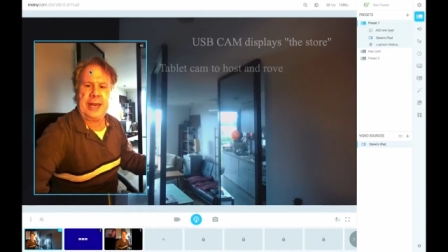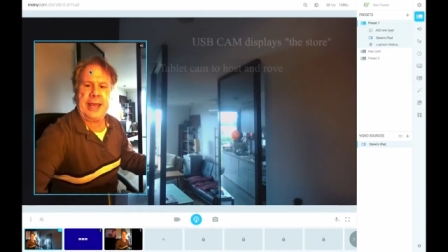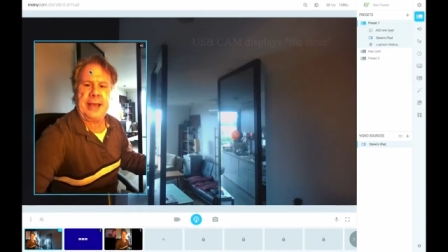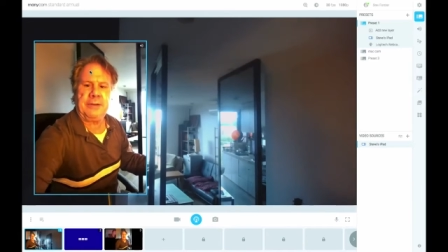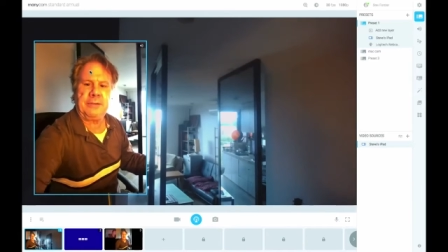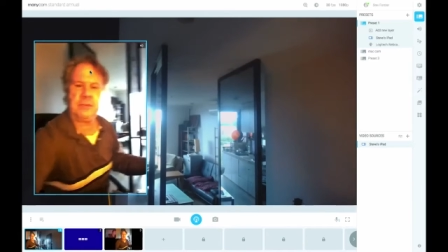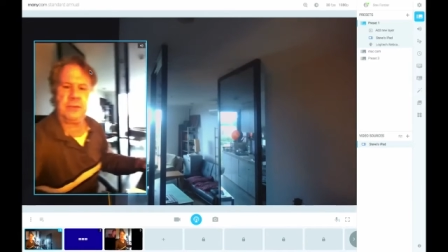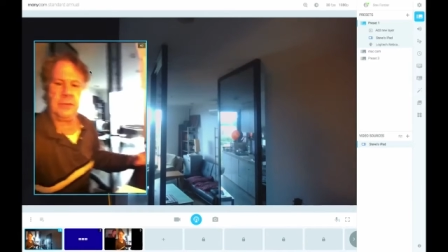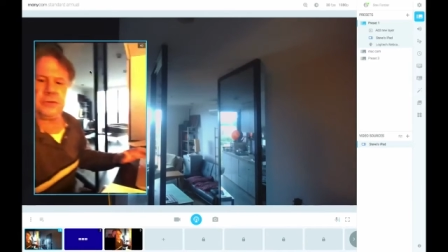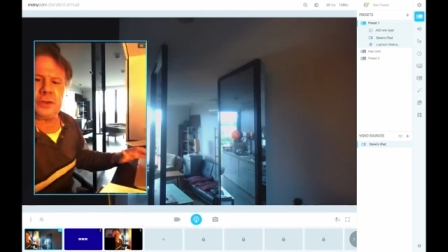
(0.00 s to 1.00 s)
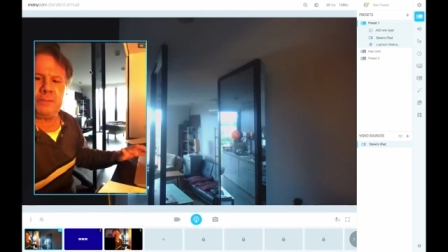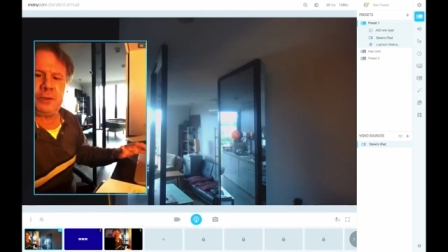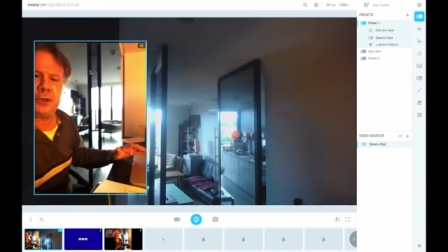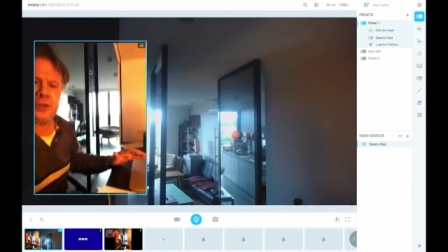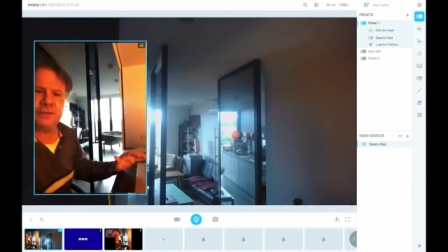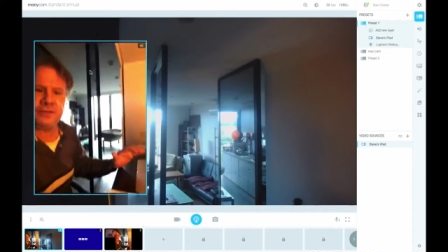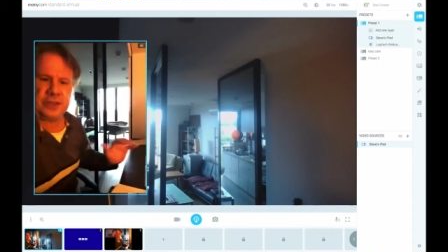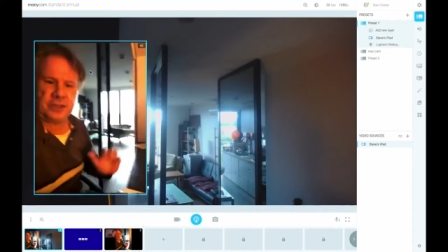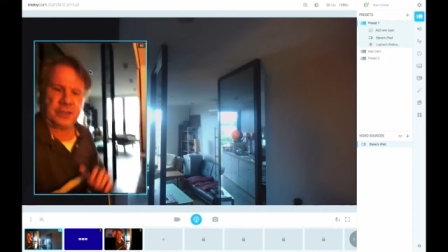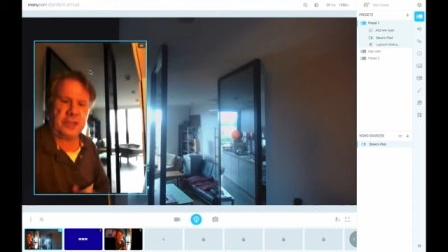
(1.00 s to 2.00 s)
Now, the beauty of
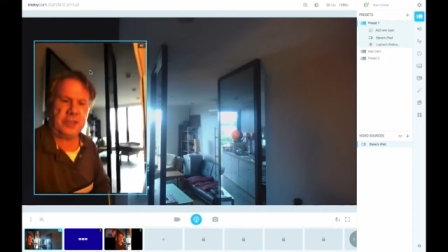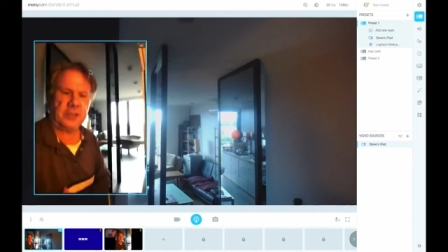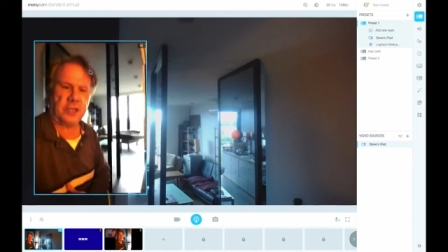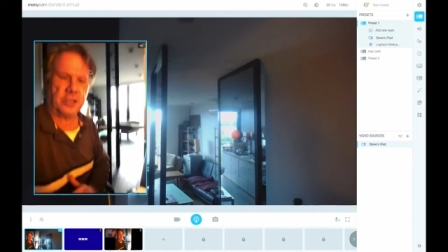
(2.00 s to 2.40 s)
this is